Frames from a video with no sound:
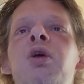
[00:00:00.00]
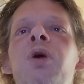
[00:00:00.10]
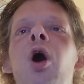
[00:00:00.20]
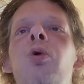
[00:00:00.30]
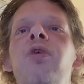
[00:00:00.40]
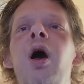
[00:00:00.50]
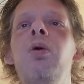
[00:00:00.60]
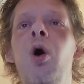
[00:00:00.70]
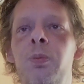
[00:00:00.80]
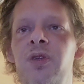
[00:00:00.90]
in my
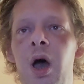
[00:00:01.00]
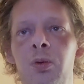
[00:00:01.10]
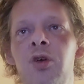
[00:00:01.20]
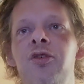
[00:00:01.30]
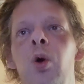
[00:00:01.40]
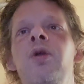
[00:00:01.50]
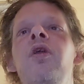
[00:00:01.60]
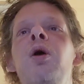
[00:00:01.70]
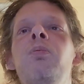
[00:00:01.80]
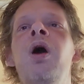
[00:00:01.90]
hometown of
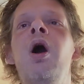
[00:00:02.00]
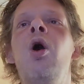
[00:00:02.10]
Volendam,